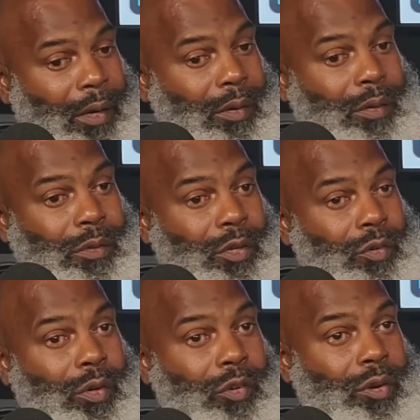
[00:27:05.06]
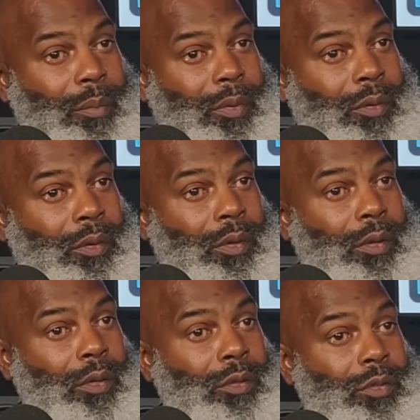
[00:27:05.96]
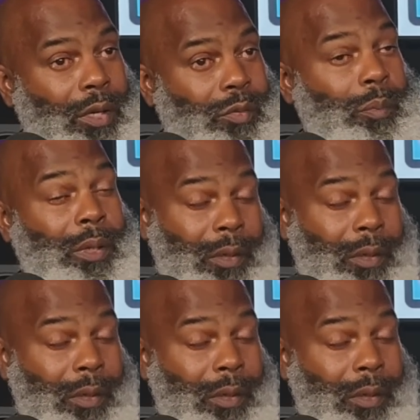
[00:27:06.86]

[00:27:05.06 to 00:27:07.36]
know he was a career criminal. So that's